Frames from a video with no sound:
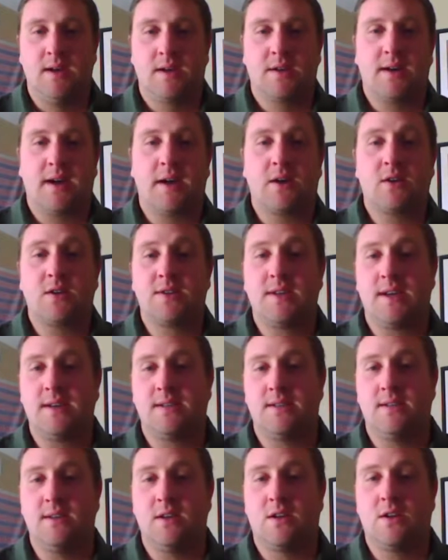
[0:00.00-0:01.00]
Congress
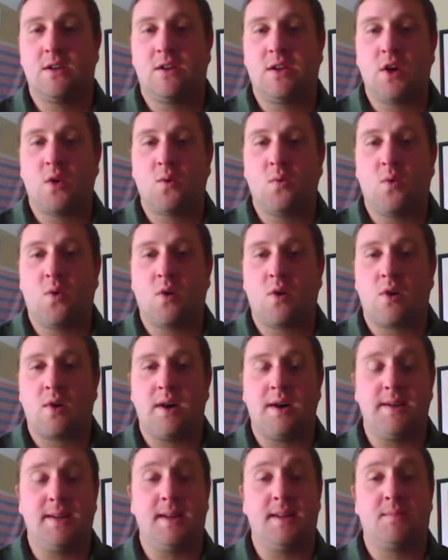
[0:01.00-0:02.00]
has to declare war
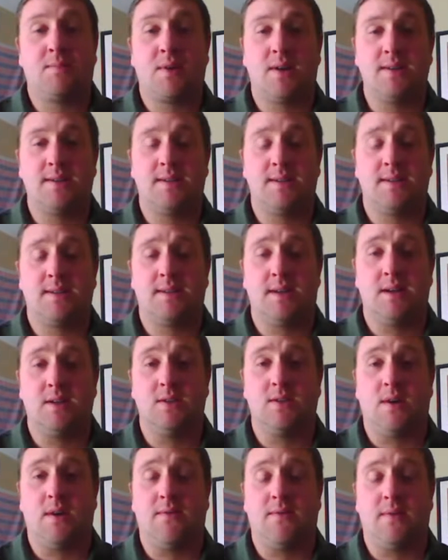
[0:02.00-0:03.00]
and then the President
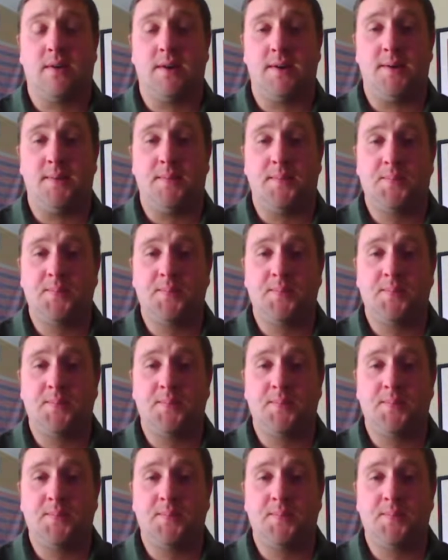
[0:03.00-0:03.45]
signs off on it.